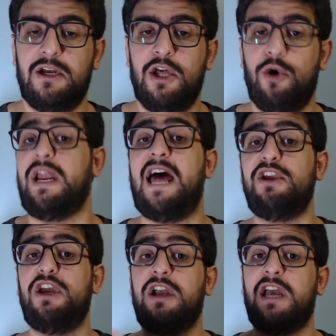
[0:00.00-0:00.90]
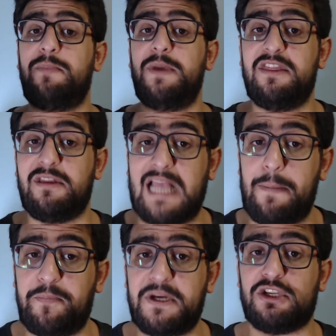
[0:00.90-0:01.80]
Or are you going to be the type
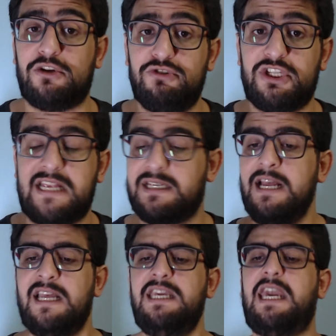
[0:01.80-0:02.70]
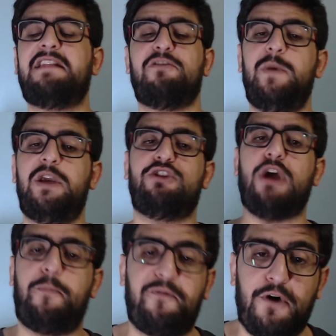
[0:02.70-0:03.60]
of person who says, get me
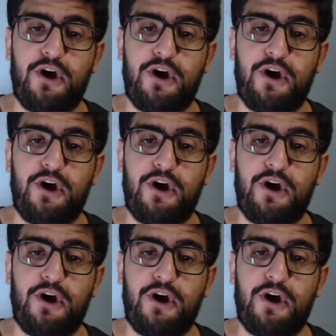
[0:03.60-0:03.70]
top 4